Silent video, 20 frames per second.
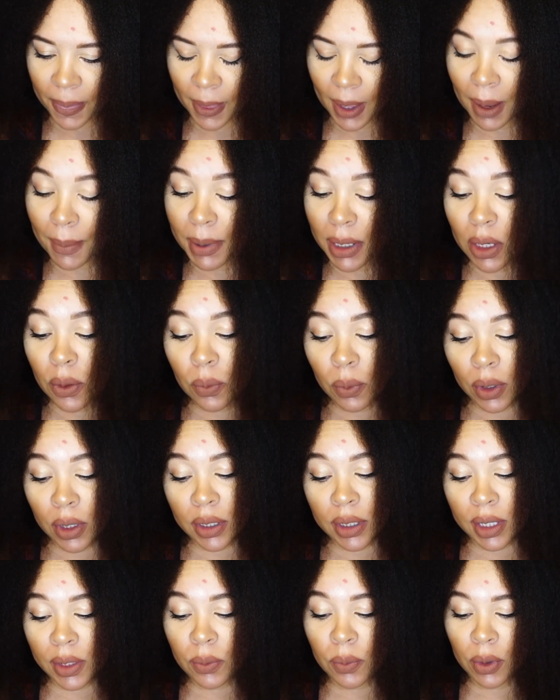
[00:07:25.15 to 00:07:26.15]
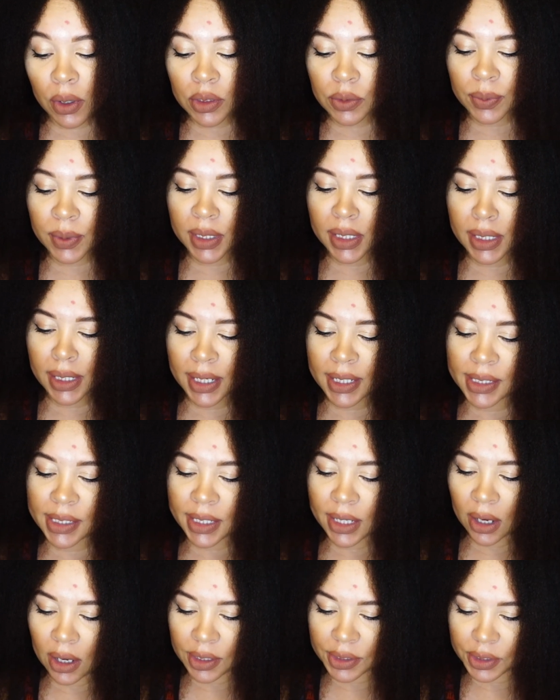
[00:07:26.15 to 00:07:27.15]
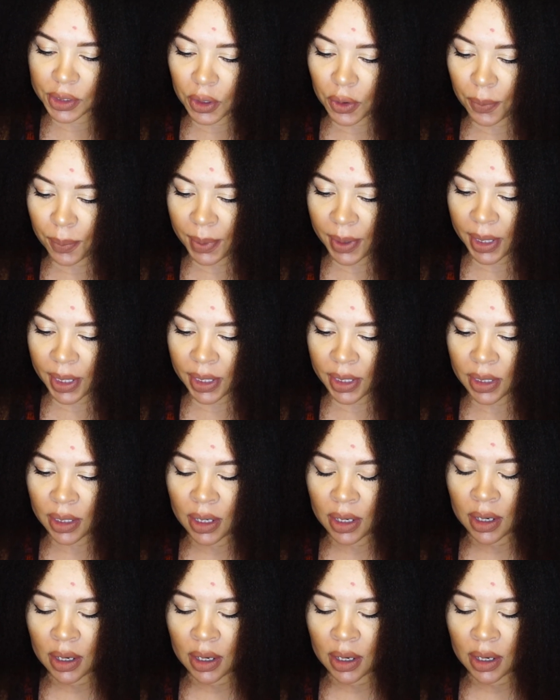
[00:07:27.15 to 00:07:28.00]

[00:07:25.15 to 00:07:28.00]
I mean, it works really nicely also, but